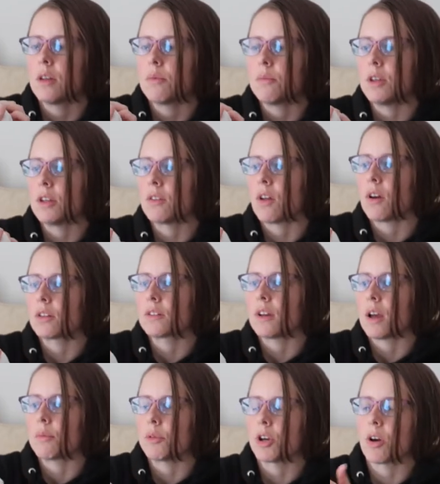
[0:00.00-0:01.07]
me a long
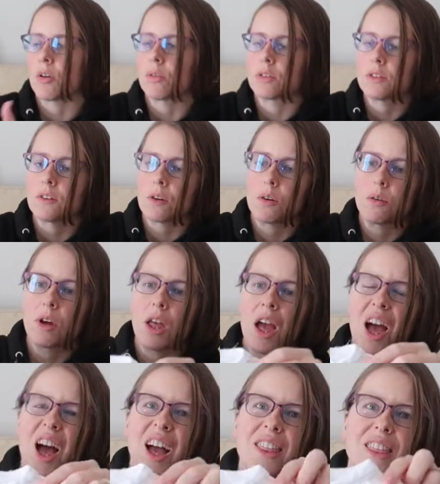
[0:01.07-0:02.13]
time ago. So
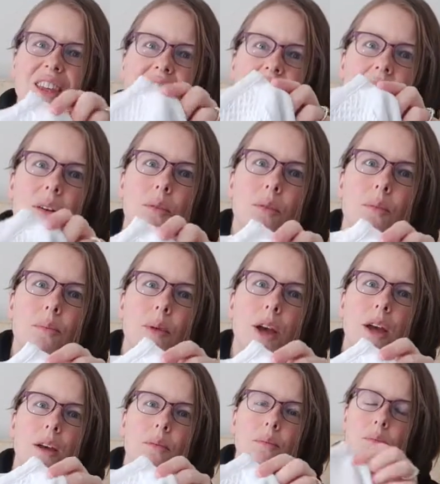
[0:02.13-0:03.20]
I think like
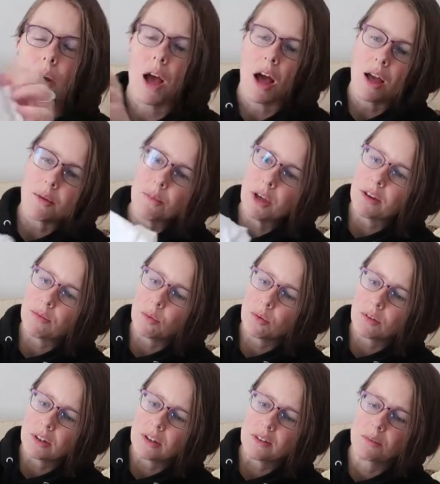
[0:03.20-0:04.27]
I may have
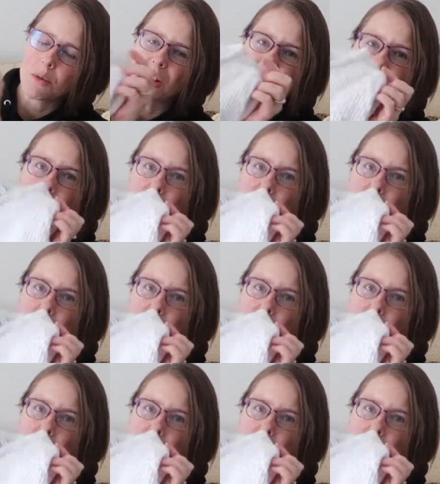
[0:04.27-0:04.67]
worn this, my little